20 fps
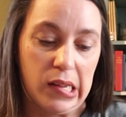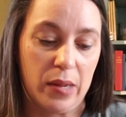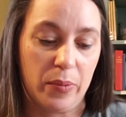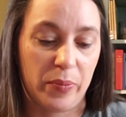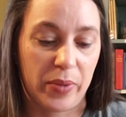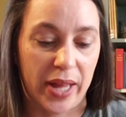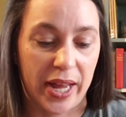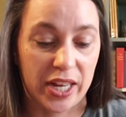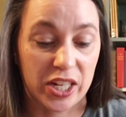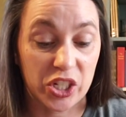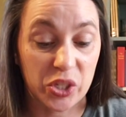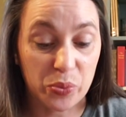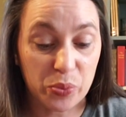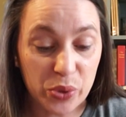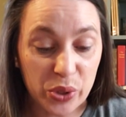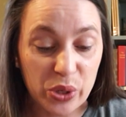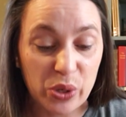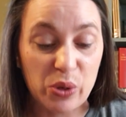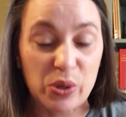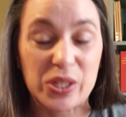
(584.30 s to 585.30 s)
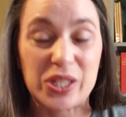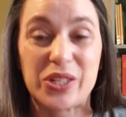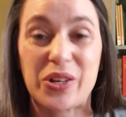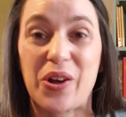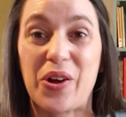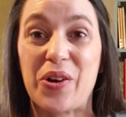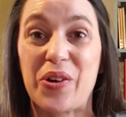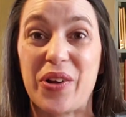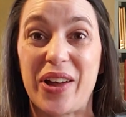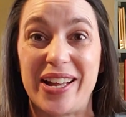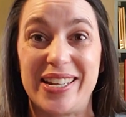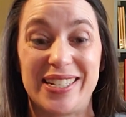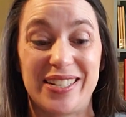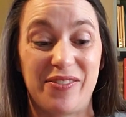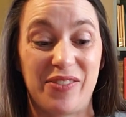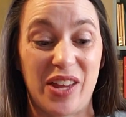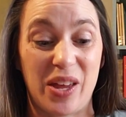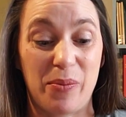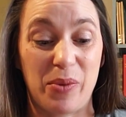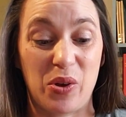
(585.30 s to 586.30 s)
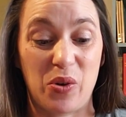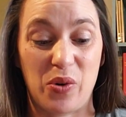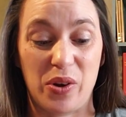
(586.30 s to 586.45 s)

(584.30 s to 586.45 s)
black spruce, all kinds of yummy